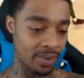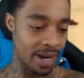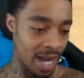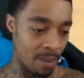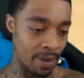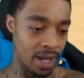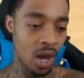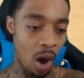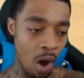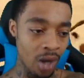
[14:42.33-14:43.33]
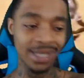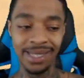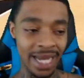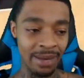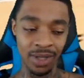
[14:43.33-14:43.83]
right now, but all these
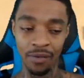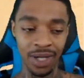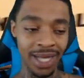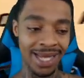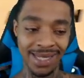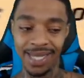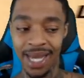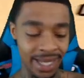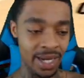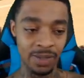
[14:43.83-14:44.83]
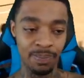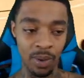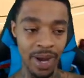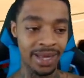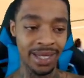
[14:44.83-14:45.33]
teams over the last 10 years have
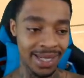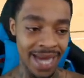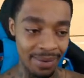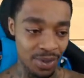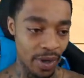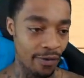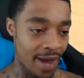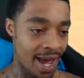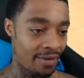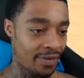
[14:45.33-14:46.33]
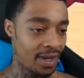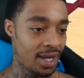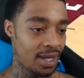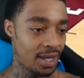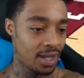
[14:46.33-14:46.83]
been ranked in the top 25.
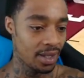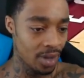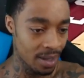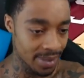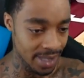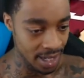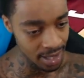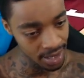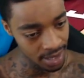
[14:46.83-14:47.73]
You know what I'm saying?